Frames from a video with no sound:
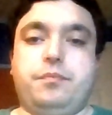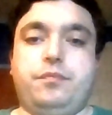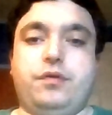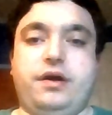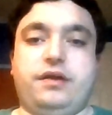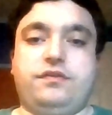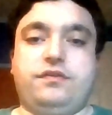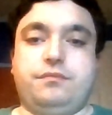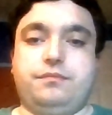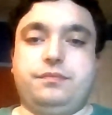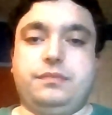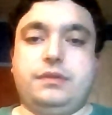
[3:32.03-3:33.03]
But
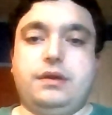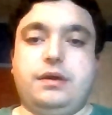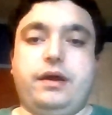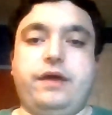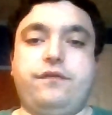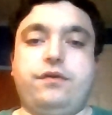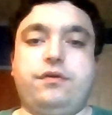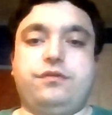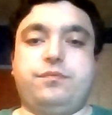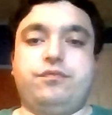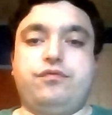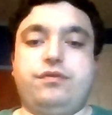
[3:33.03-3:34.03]
I thought it was
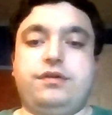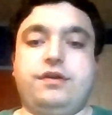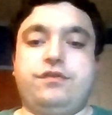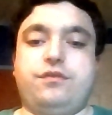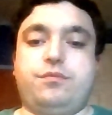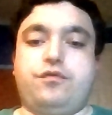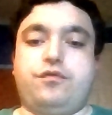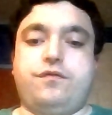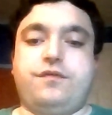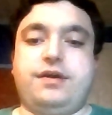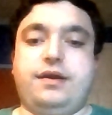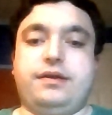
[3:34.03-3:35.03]
a pretty good
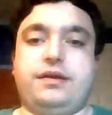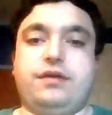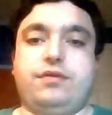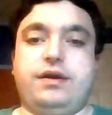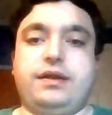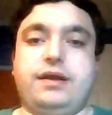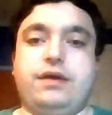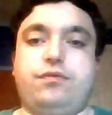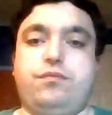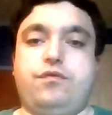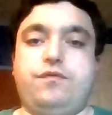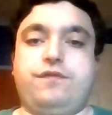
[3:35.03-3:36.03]
movie, and I like how
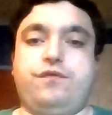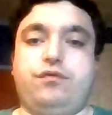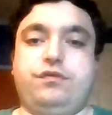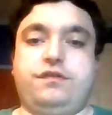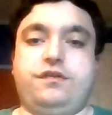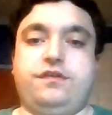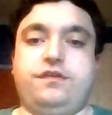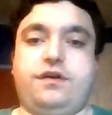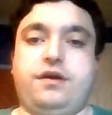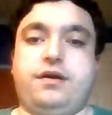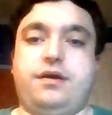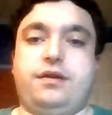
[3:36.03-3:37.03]
the movie focuses
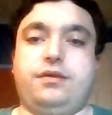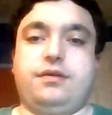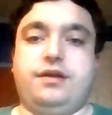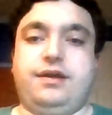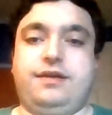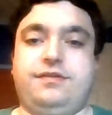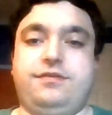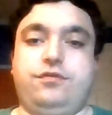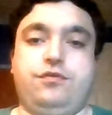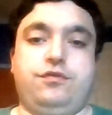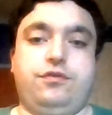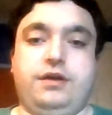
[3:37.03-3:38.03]
on
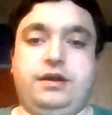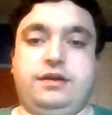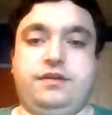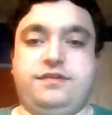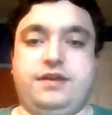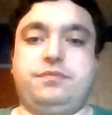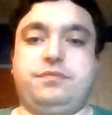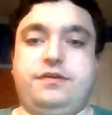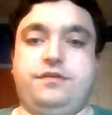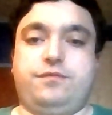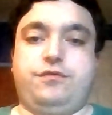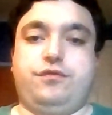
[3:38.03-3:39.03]
on
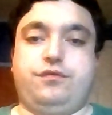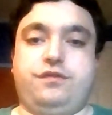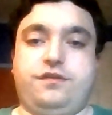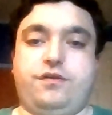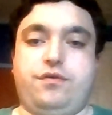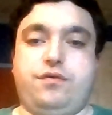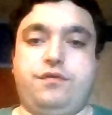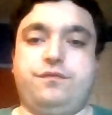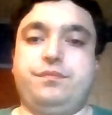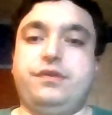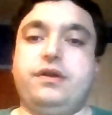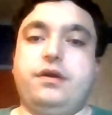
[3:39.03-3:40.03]
acceptance of yourself,
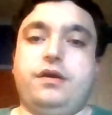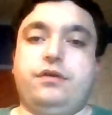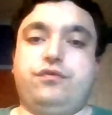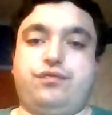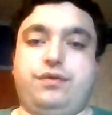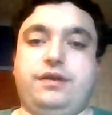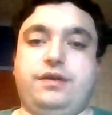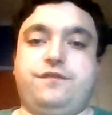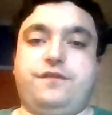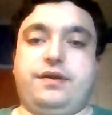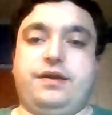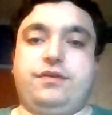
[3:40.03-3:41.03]
trying to
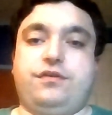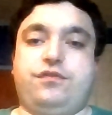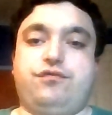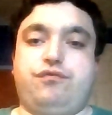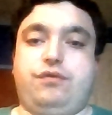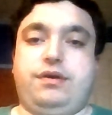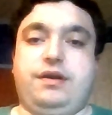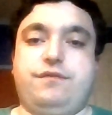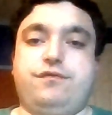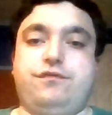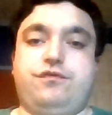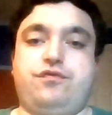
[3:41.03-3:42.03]
find the
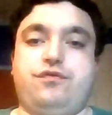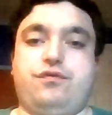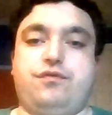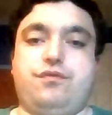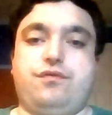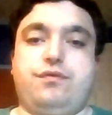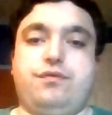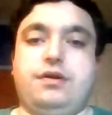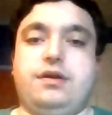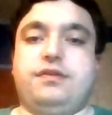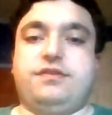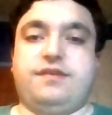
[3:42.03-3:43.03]
strength to
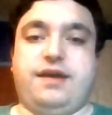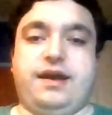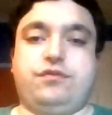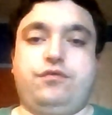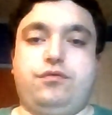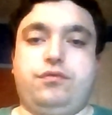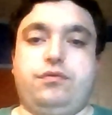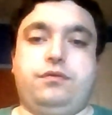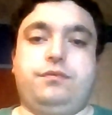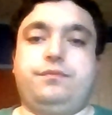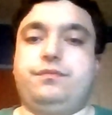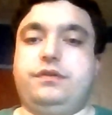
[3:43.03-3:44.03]

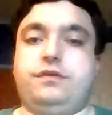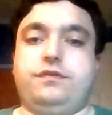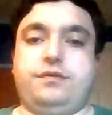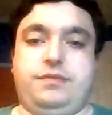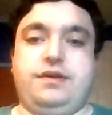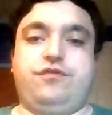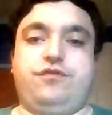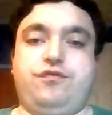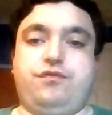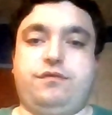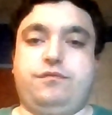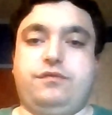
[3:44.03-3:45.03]
tackle some
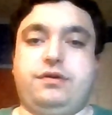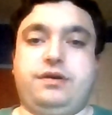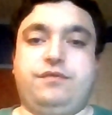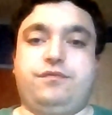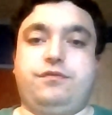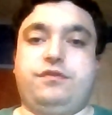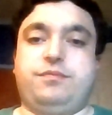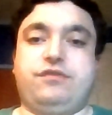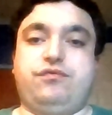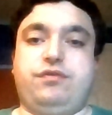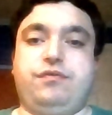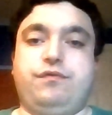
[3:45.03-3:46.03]
issues in life,
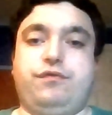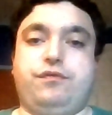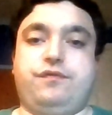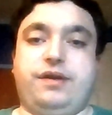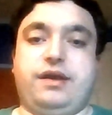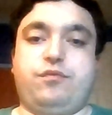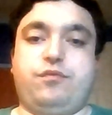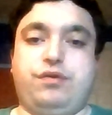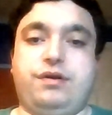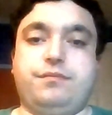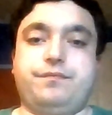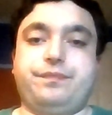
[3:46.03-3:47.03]
especially with your
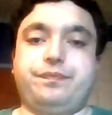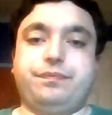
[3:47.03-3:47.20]
family.